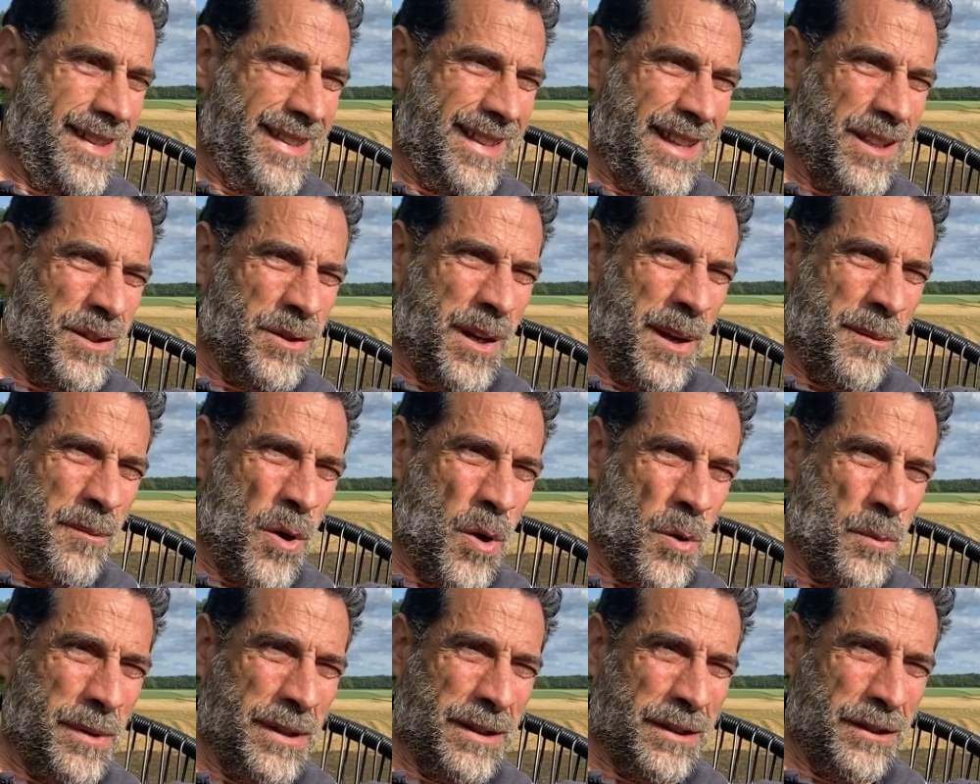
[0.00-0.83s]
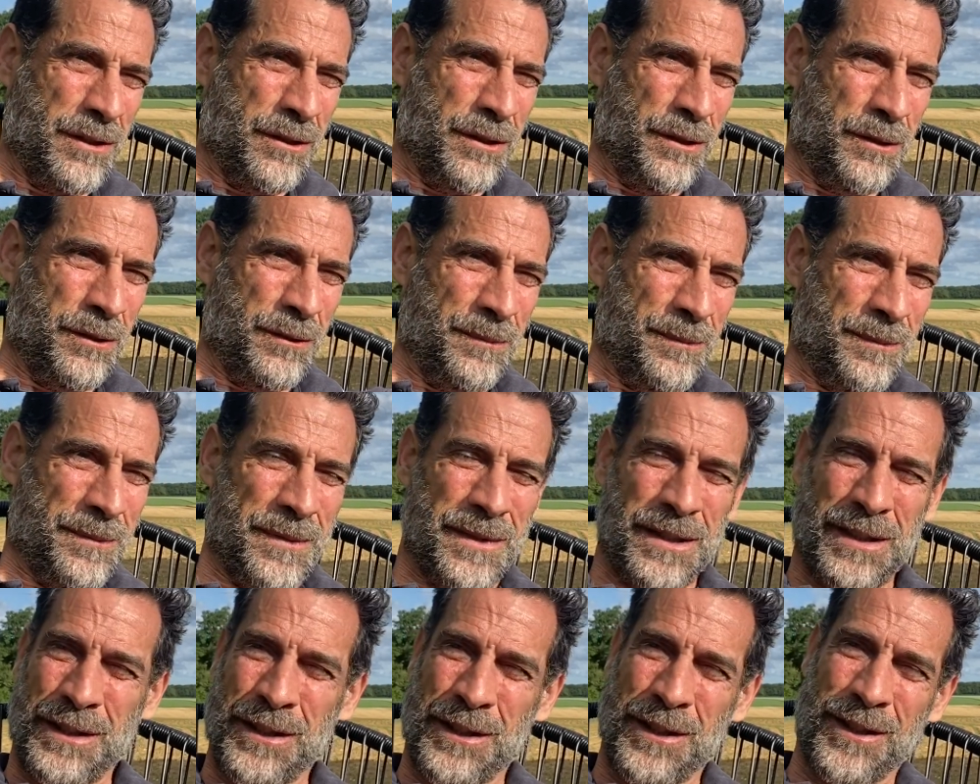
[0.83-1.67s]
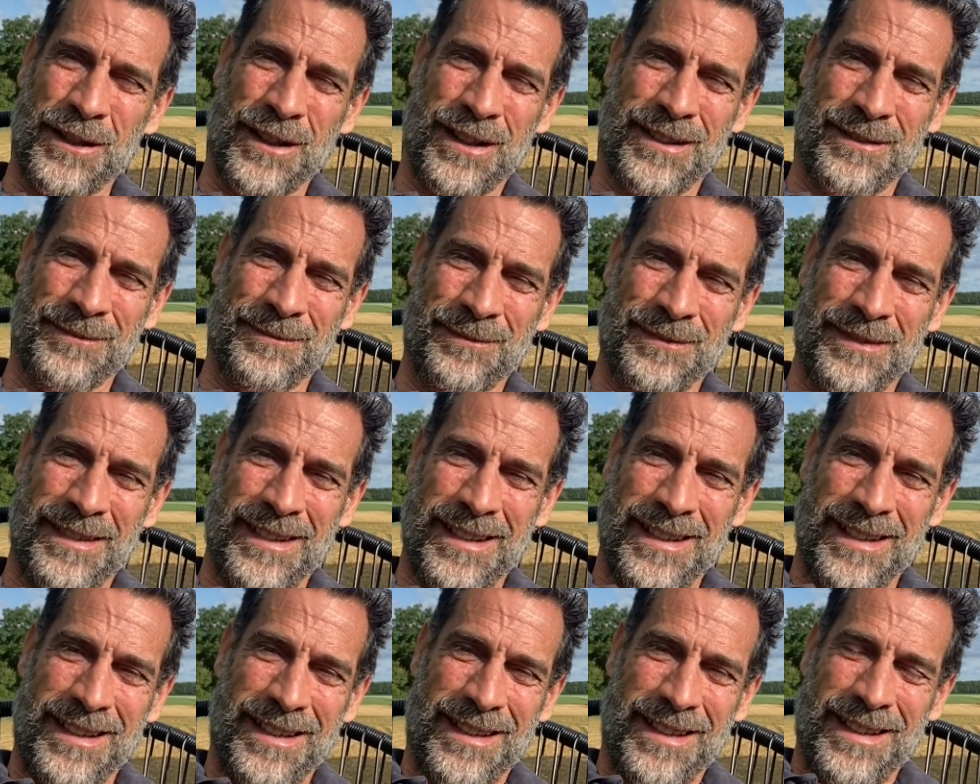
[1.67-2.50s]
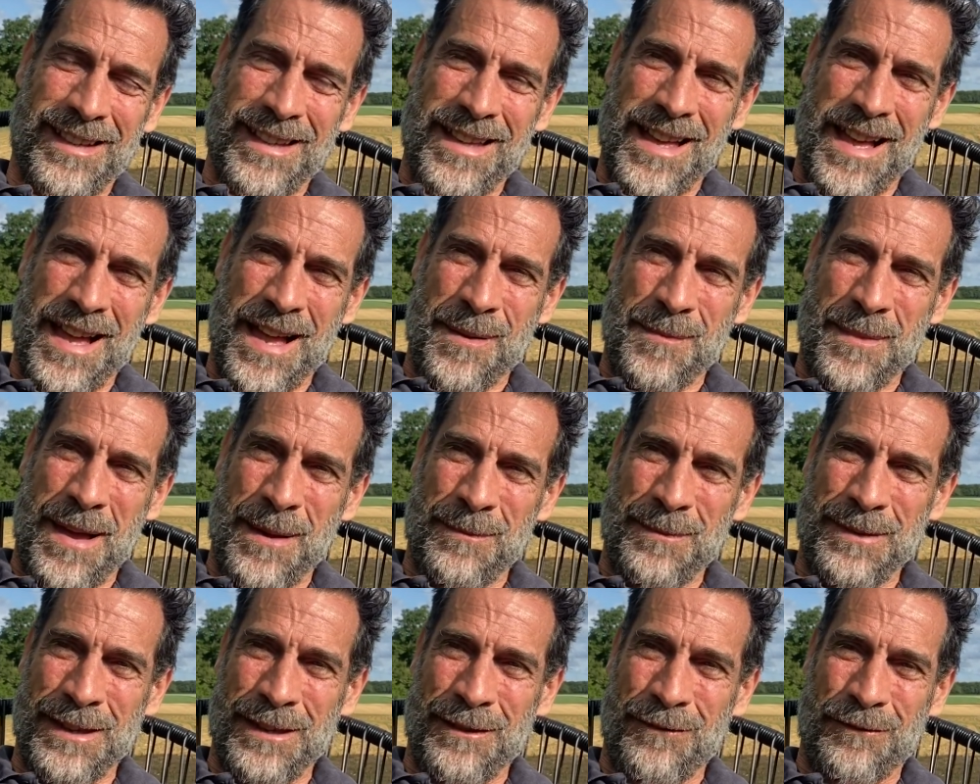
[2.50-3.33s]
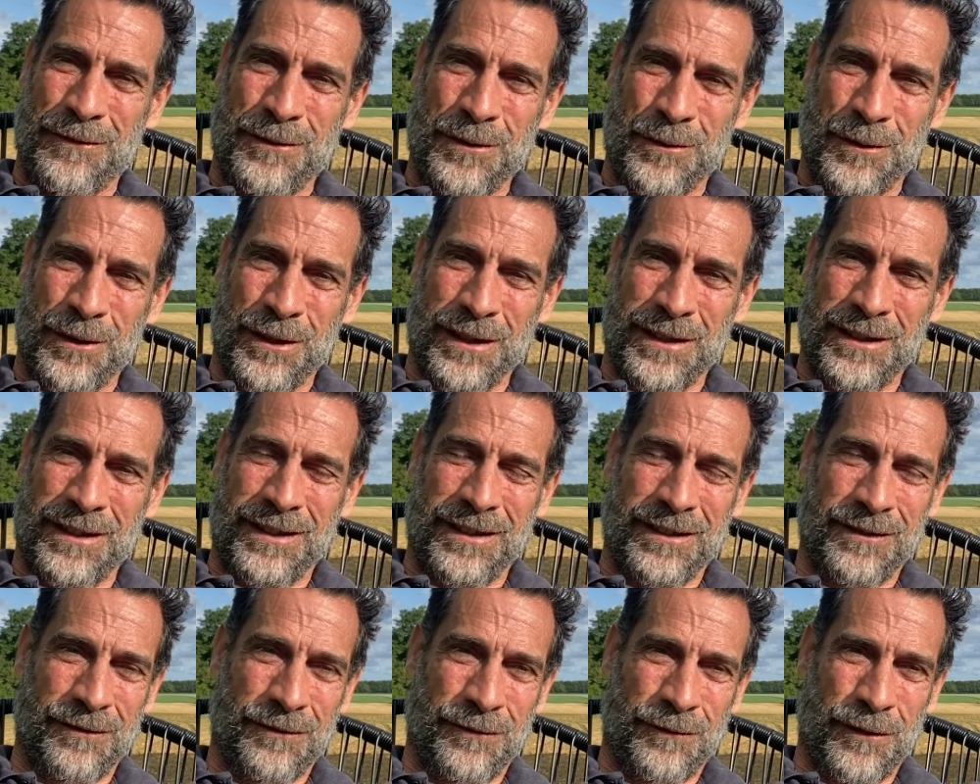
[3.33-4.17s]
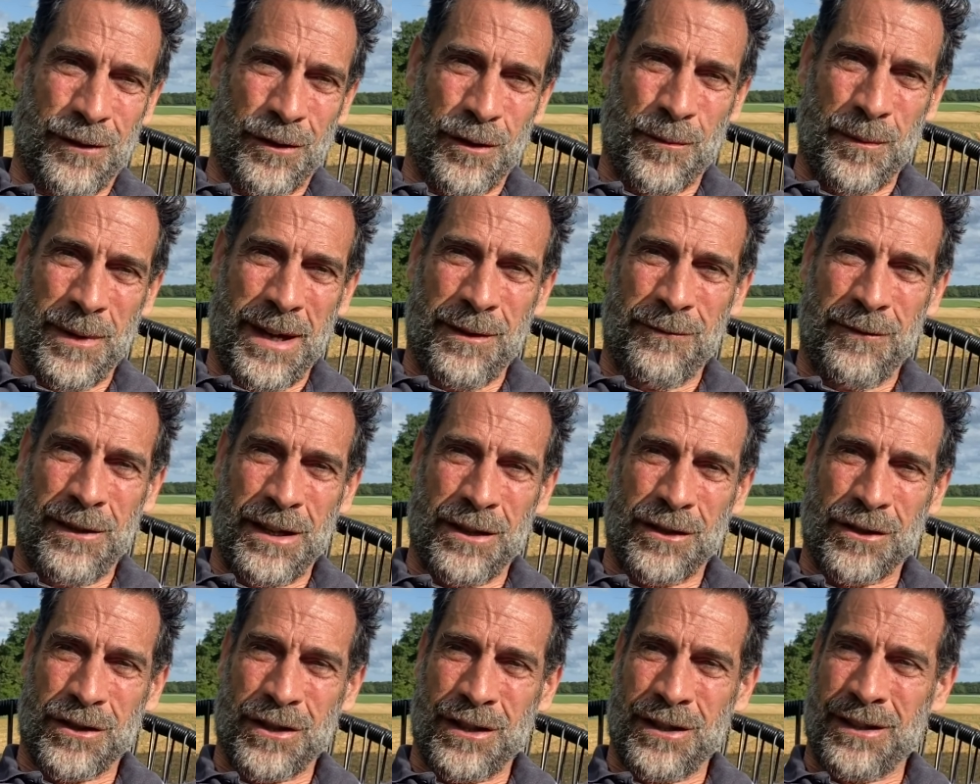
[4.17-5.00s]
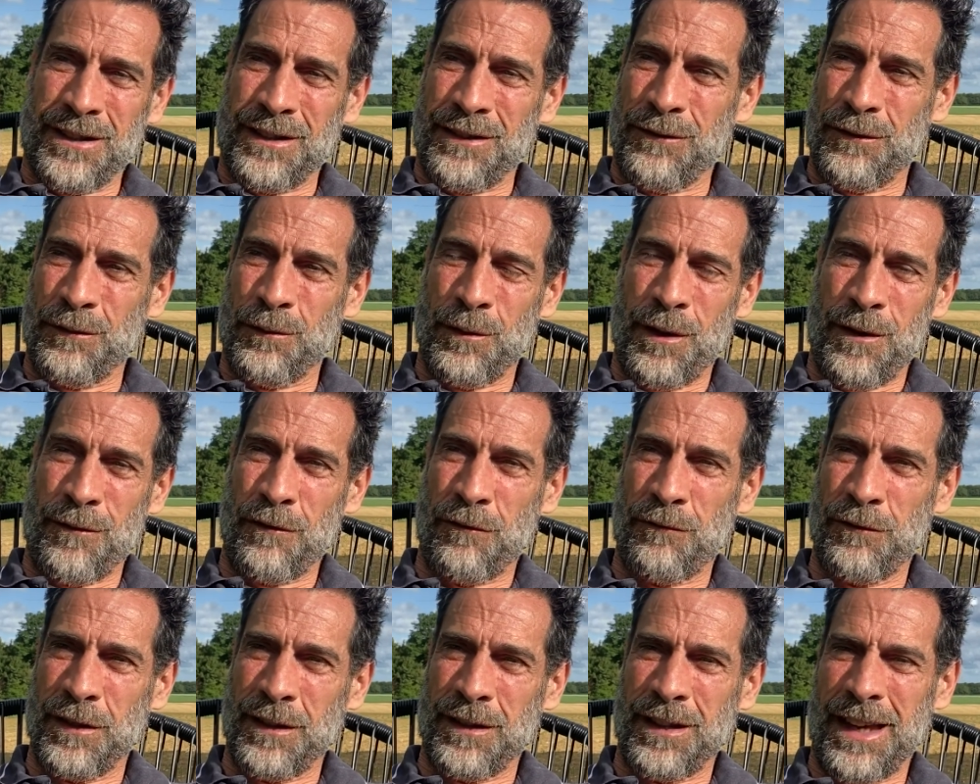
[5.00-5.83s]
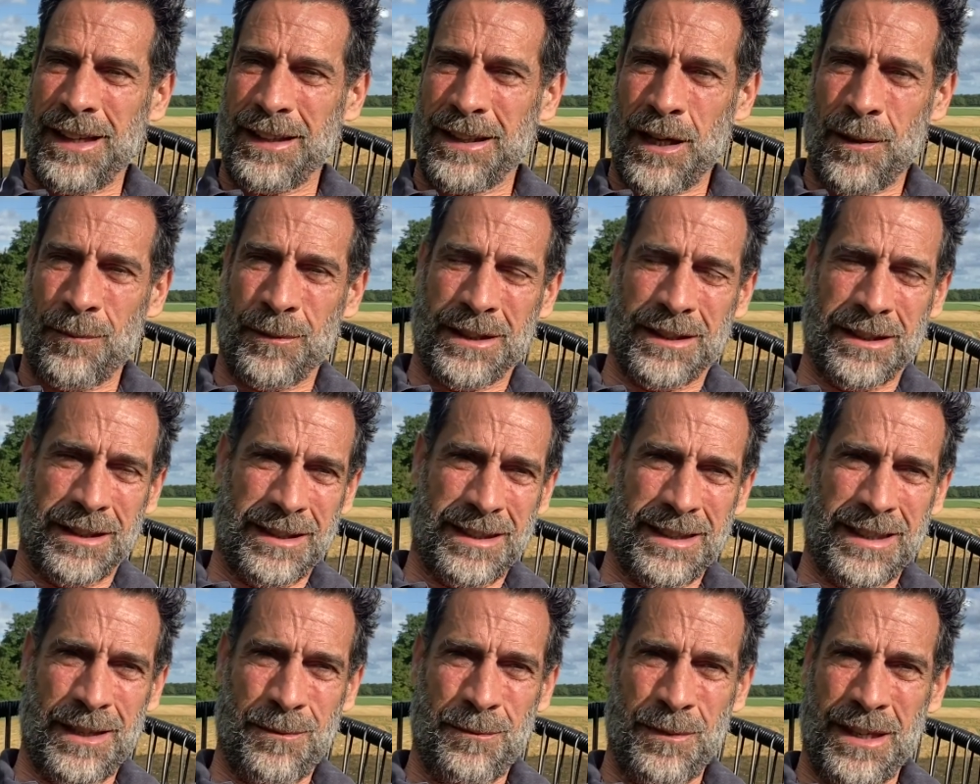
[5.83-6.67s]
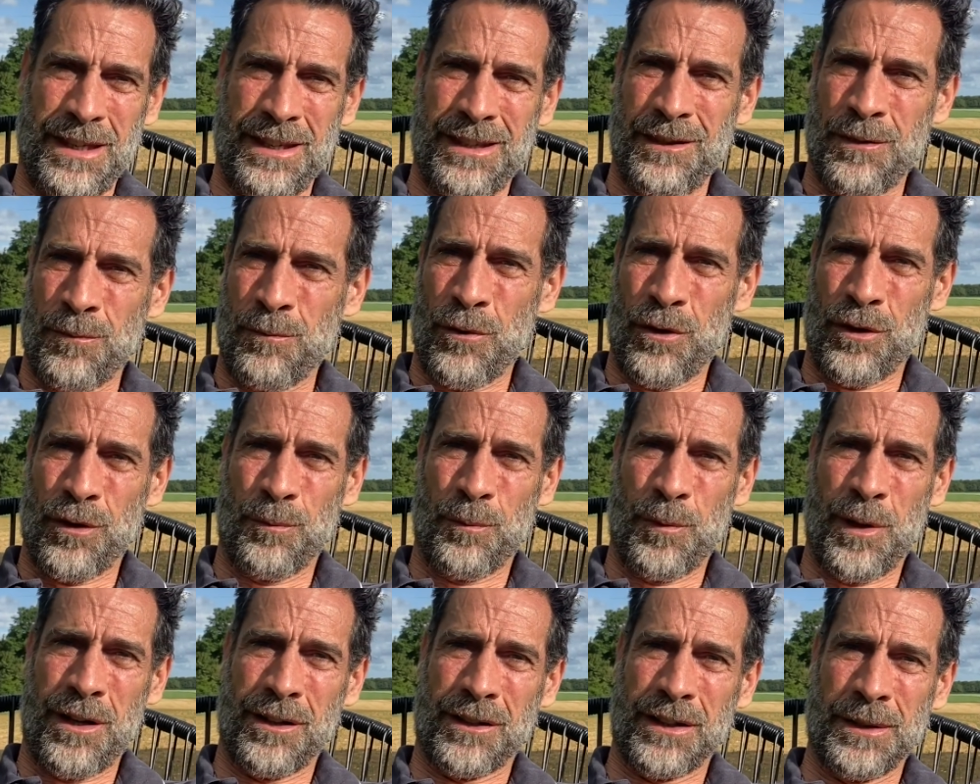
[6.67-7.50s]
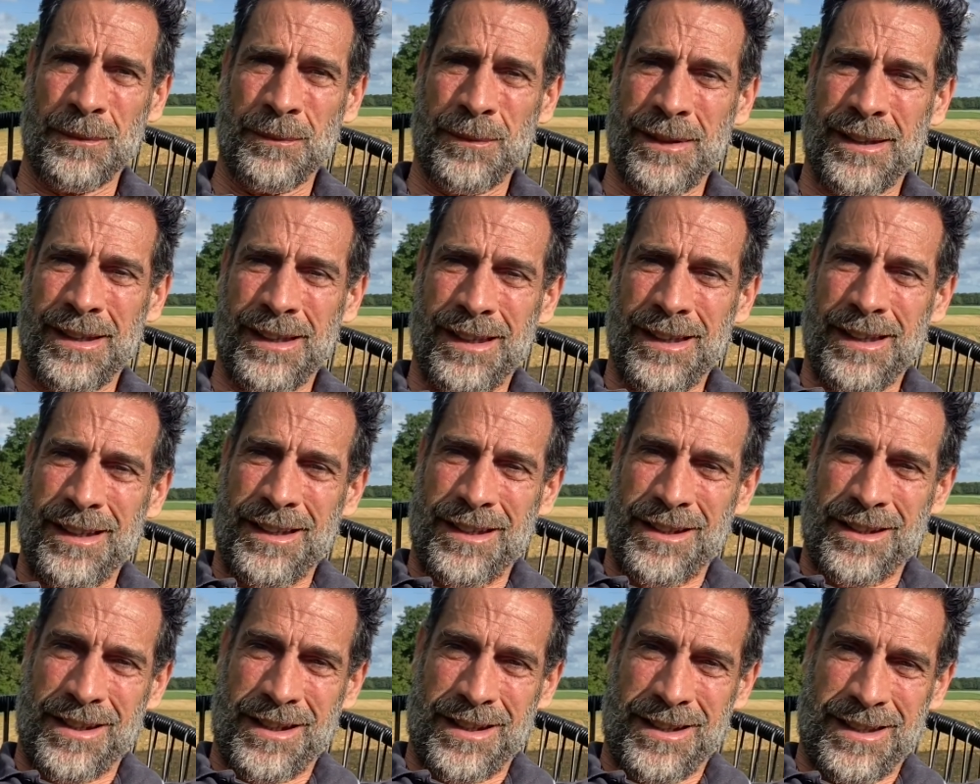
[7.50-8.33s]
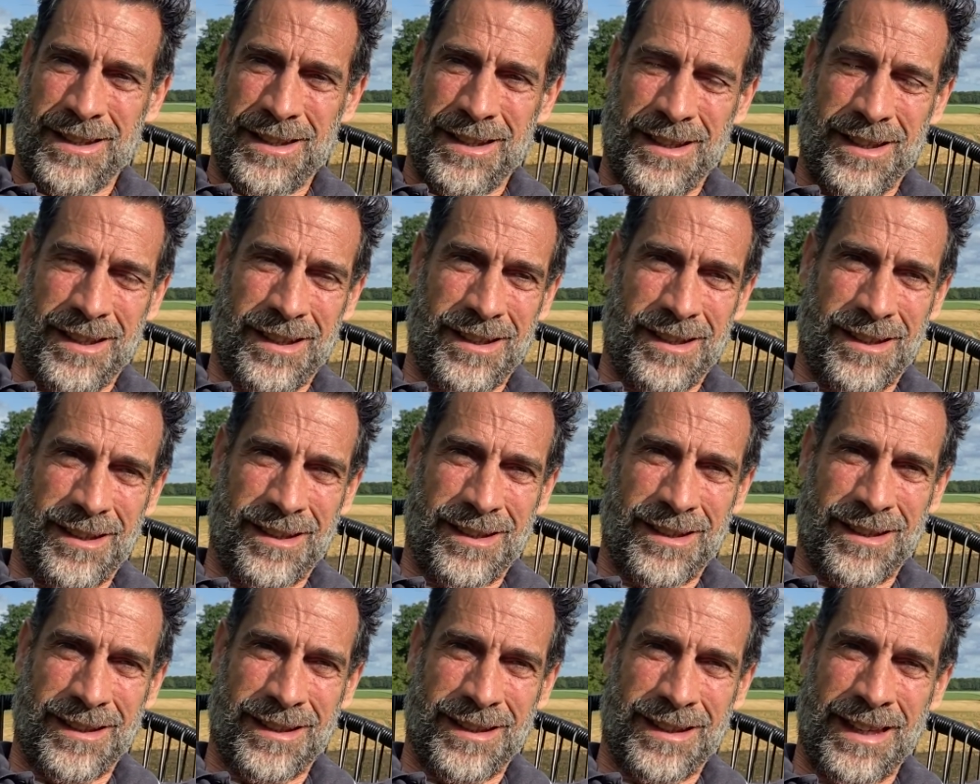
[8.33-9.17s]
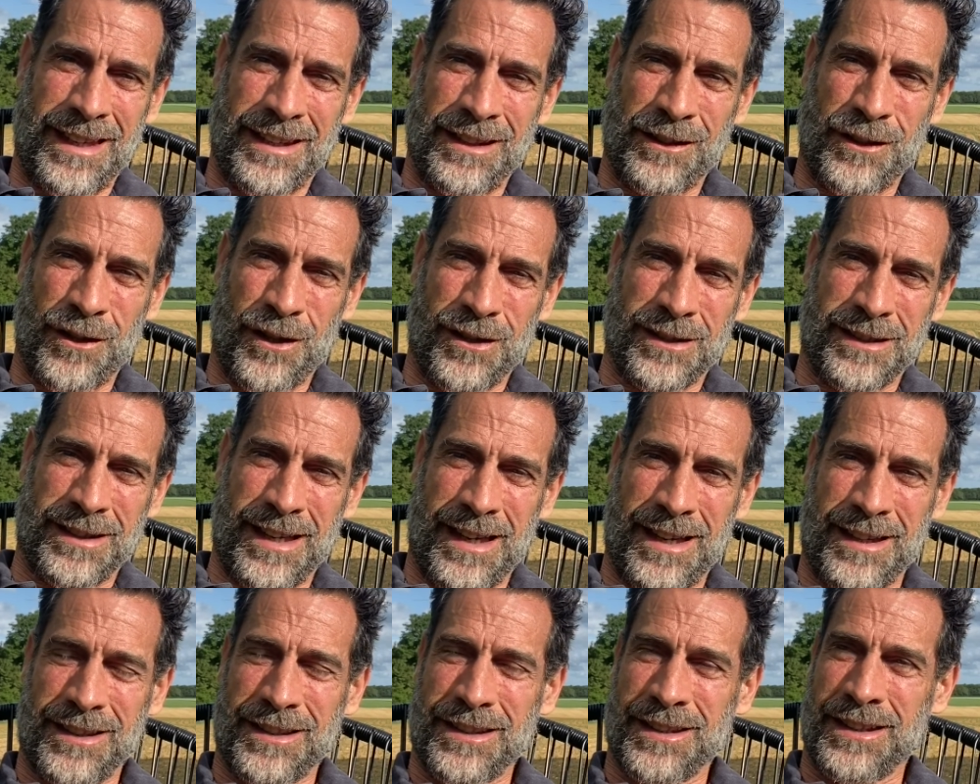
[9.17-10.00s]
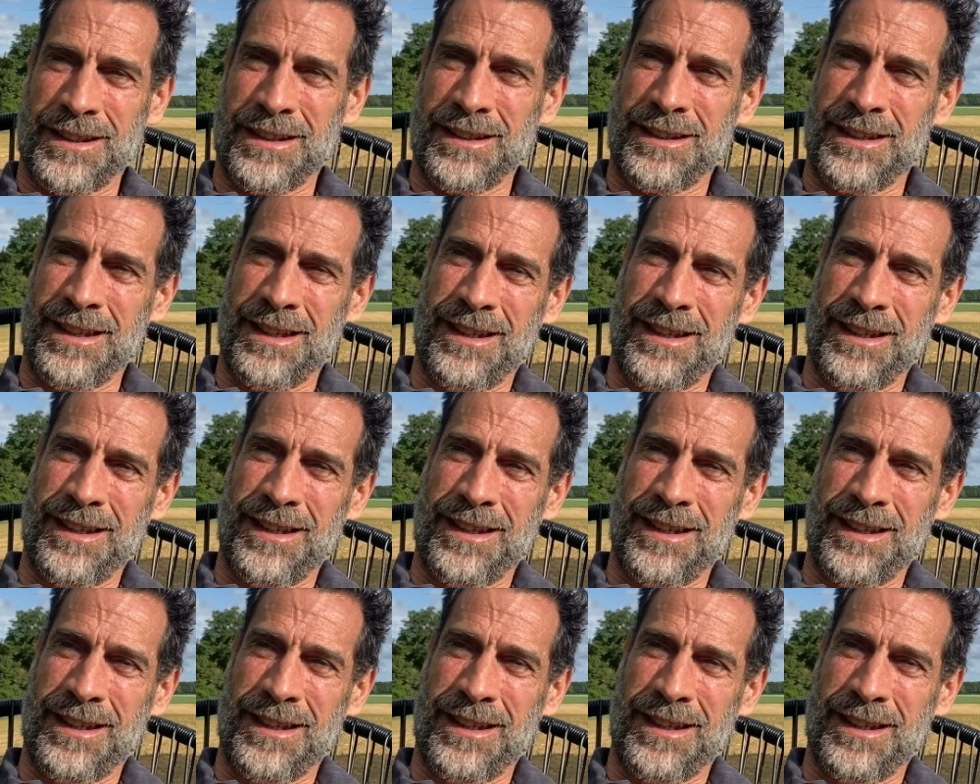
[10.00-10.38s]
That's what I'm hoping to do. So I'm happy if you can follow my adventure. If you ever feel like coming to see me, you're more than welcome. Just get in contact and